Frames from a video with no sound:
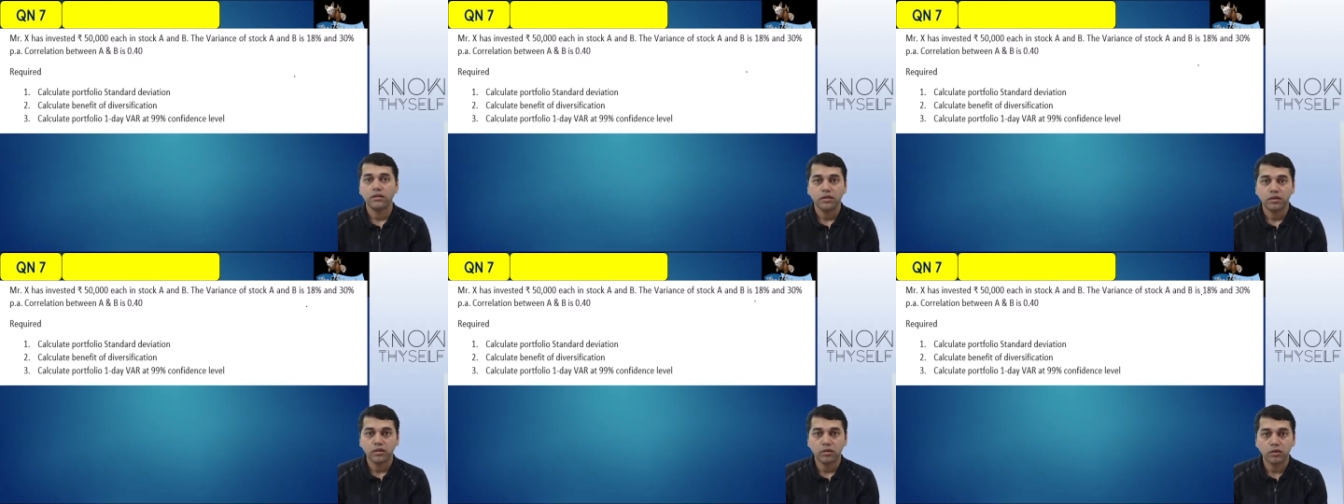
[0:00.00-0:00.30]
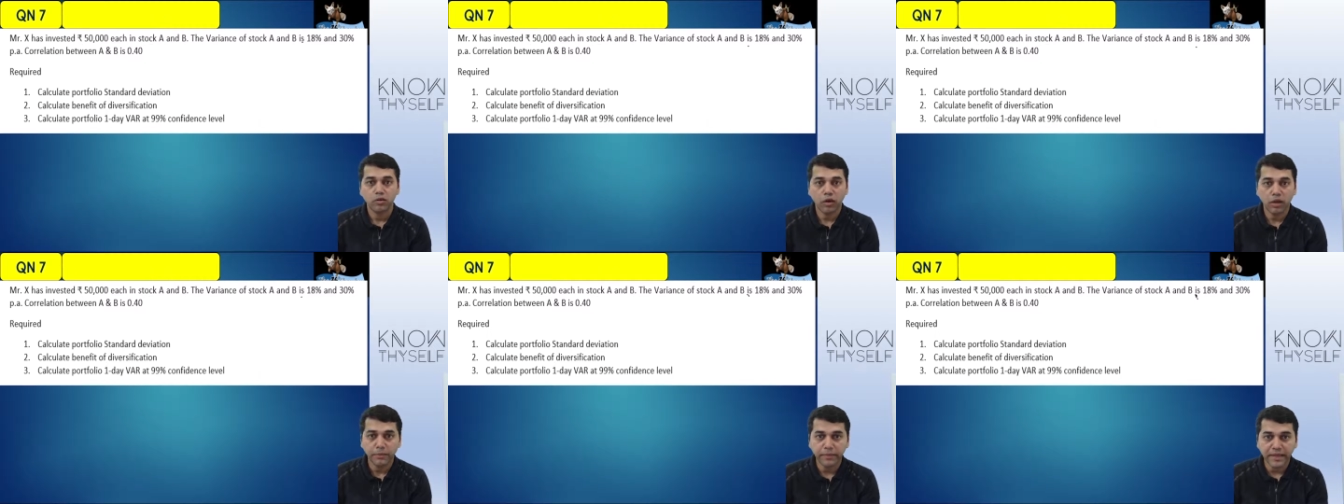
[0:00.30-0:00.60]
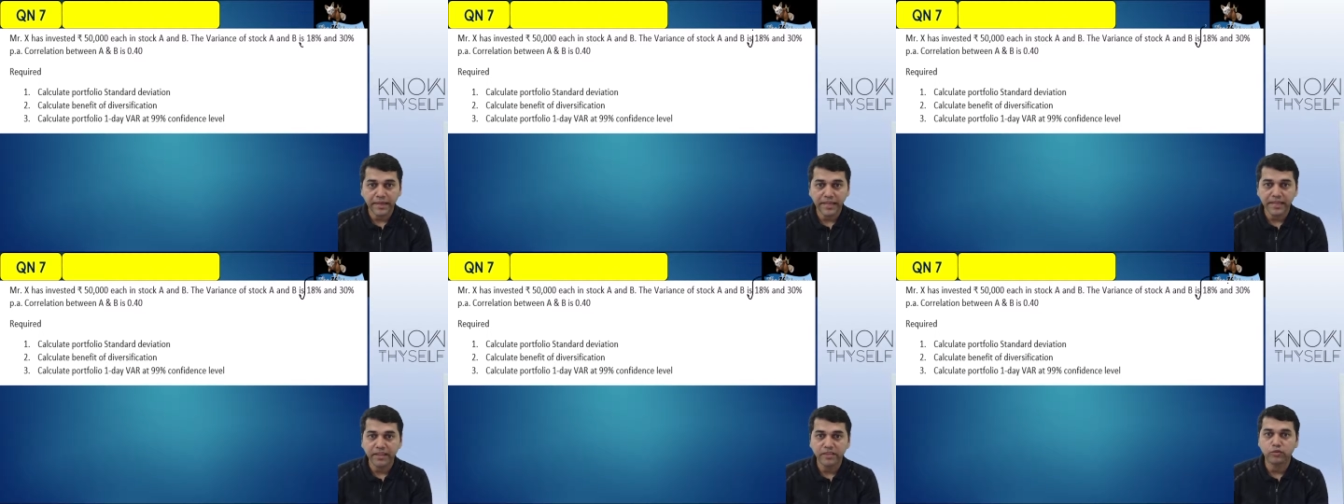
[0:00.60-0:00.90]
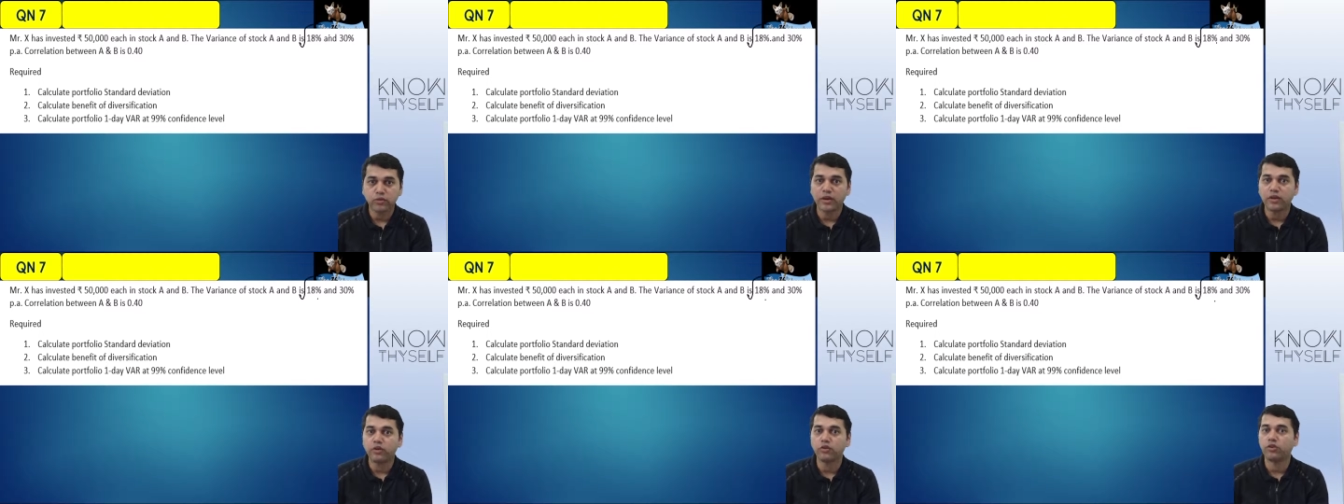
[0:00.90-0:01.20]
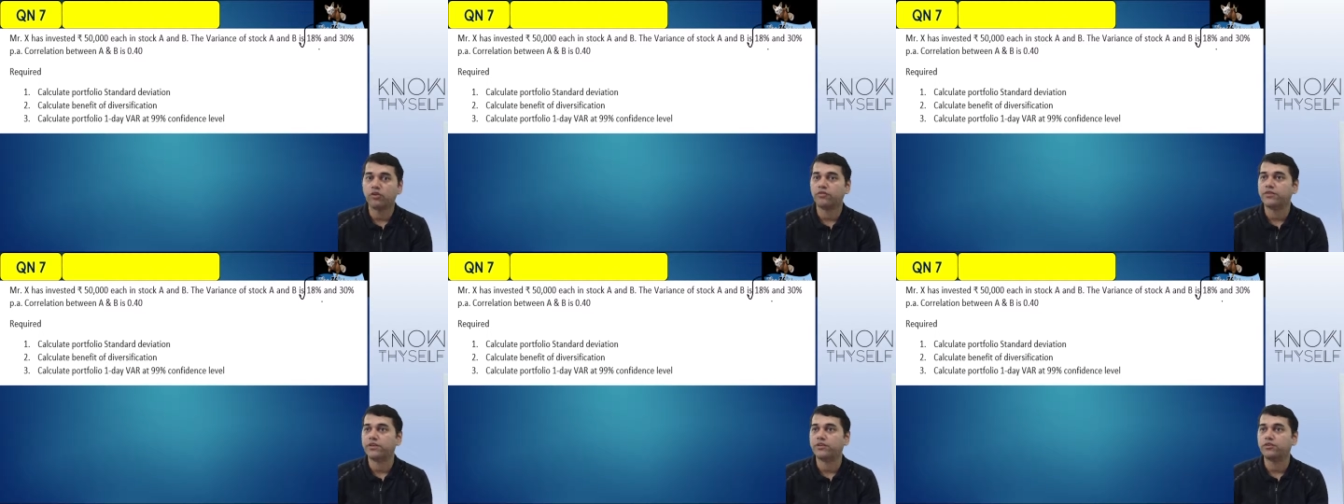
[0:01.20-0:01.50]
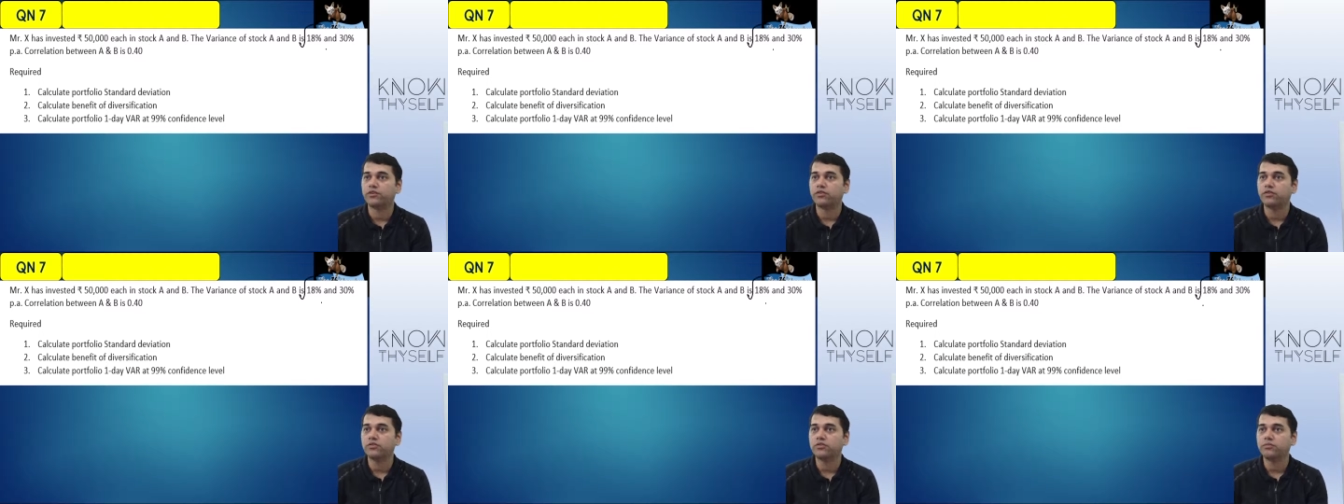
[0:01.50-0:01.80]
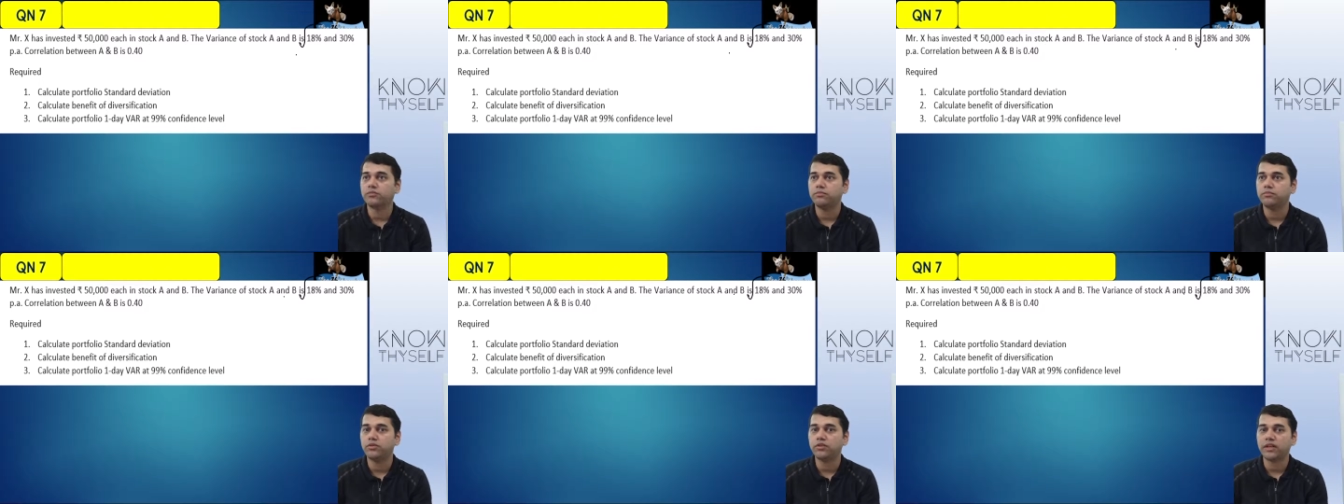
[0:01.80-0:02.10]
No, I am taking square root of it, no?
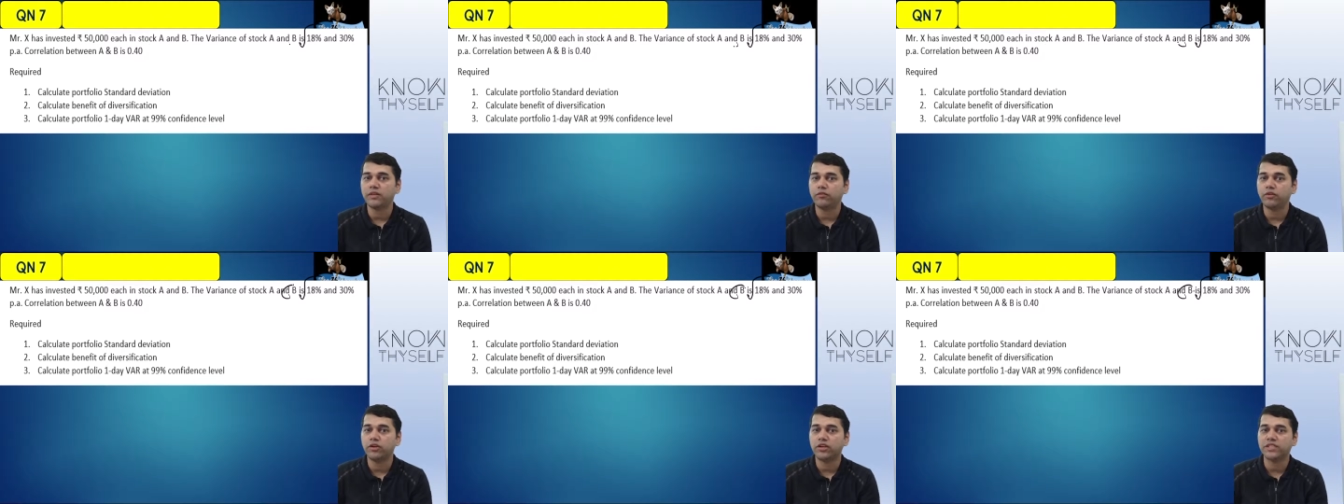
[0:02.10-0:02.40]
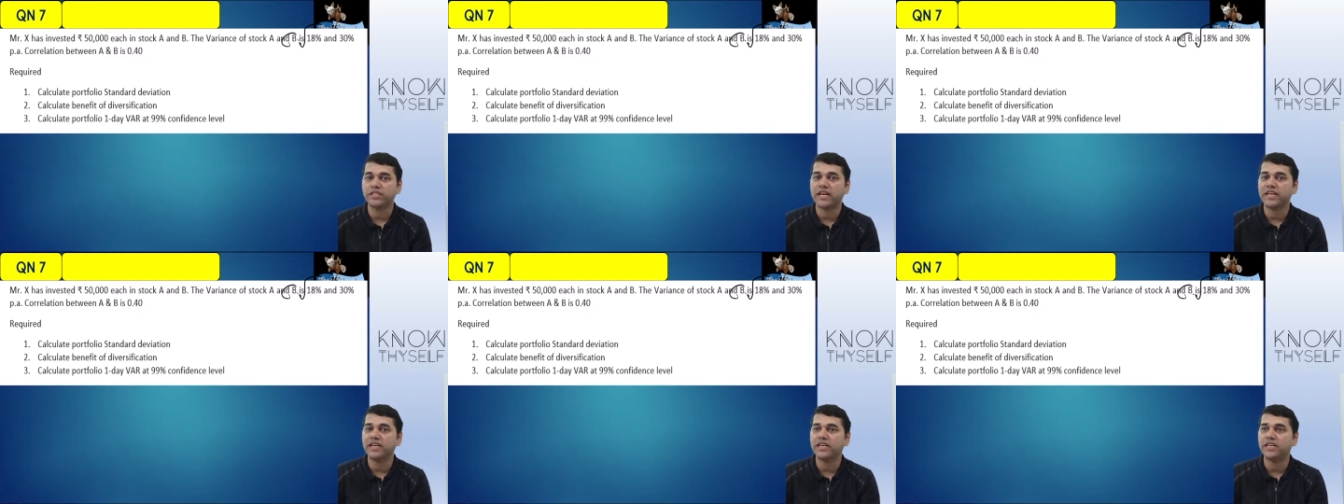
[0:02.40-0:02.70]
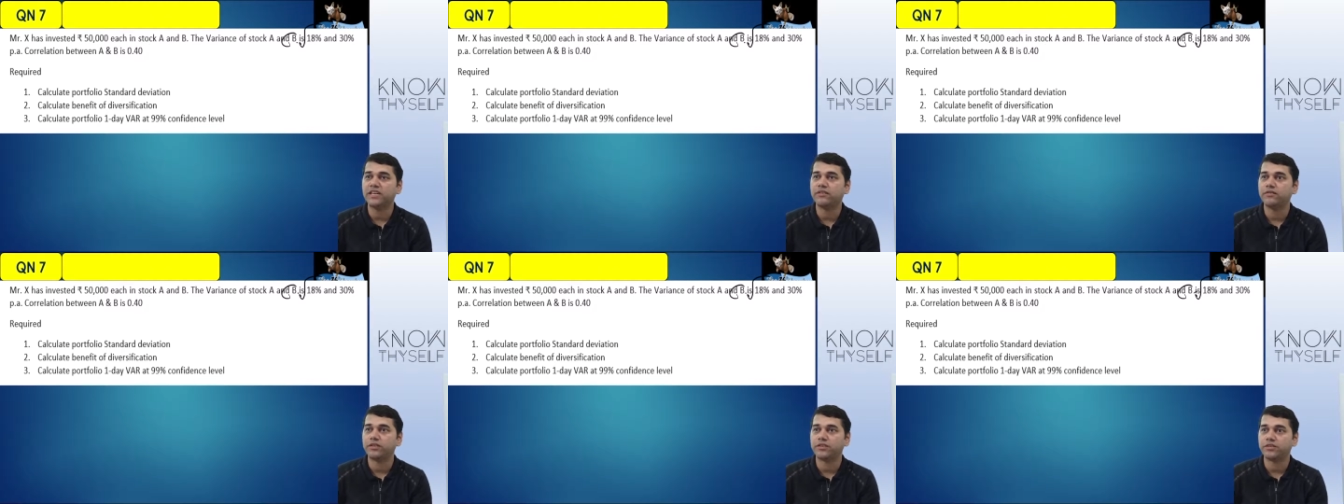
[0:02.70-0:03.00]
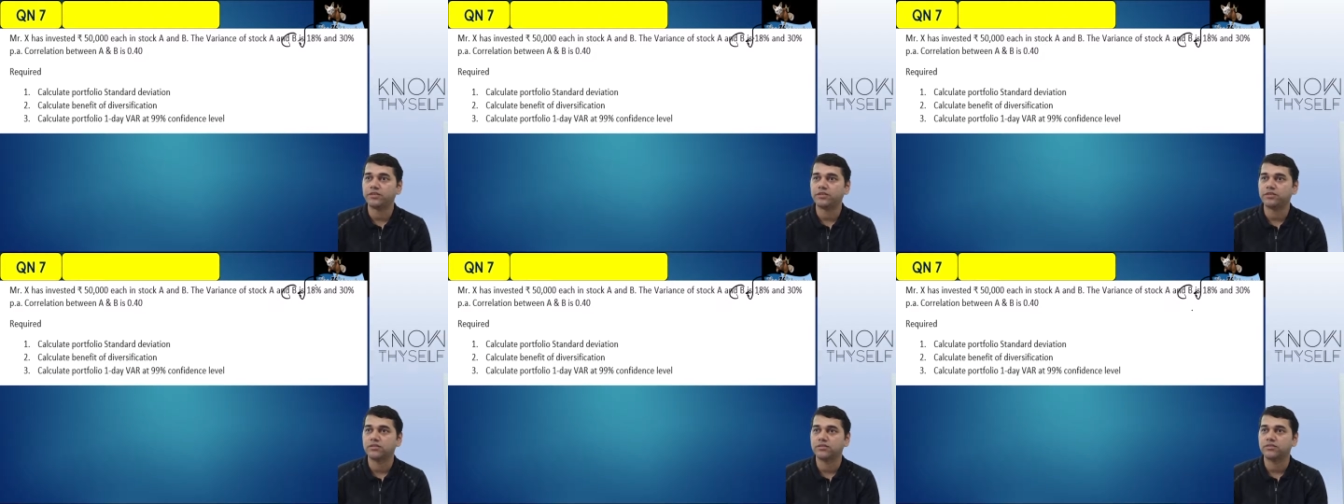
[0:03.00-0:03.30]
Because I want a standard deviation.